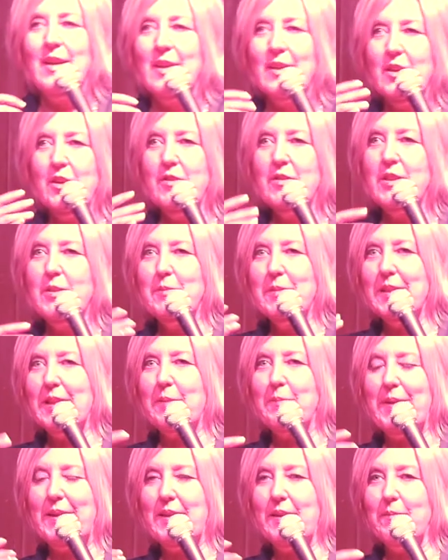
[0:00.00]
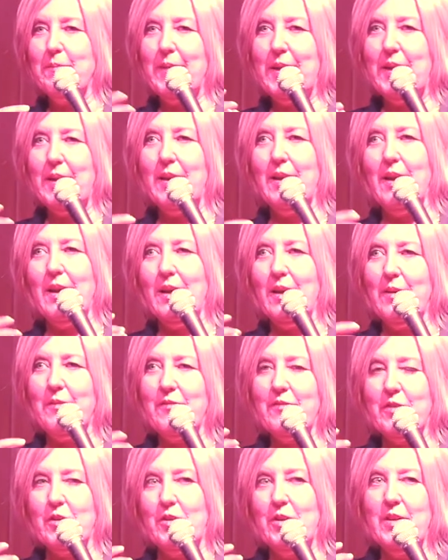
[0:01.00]
using my my, my
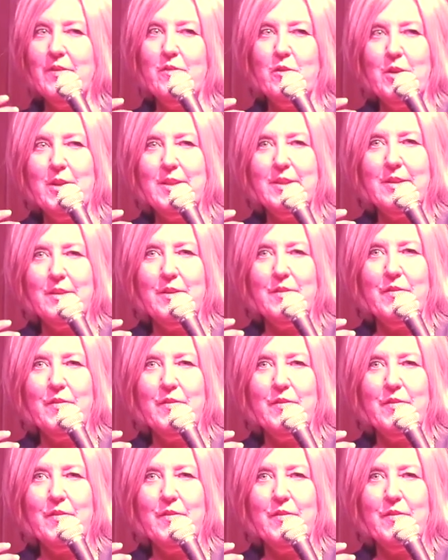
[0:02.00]
uh, flirty voice on the